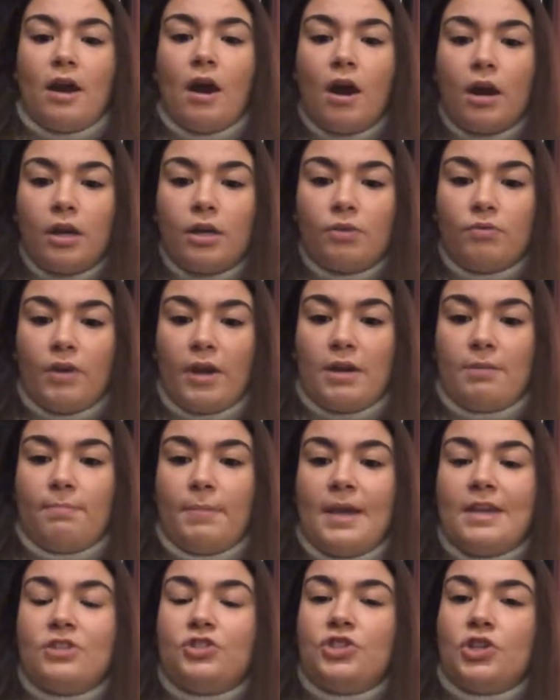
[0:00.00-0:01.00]

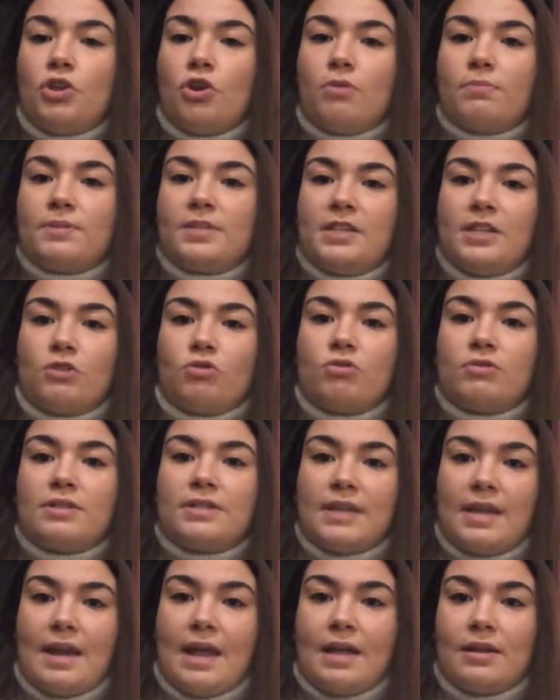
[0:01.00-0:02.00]
hardware-based genome sequence
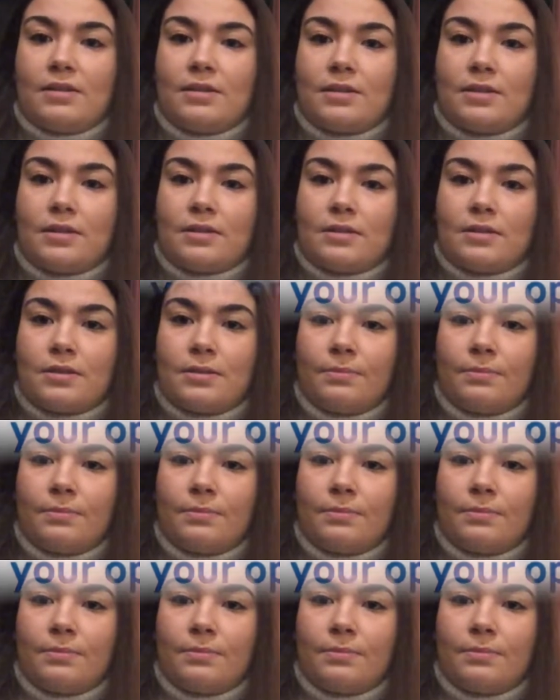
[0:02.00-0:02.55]
analysis.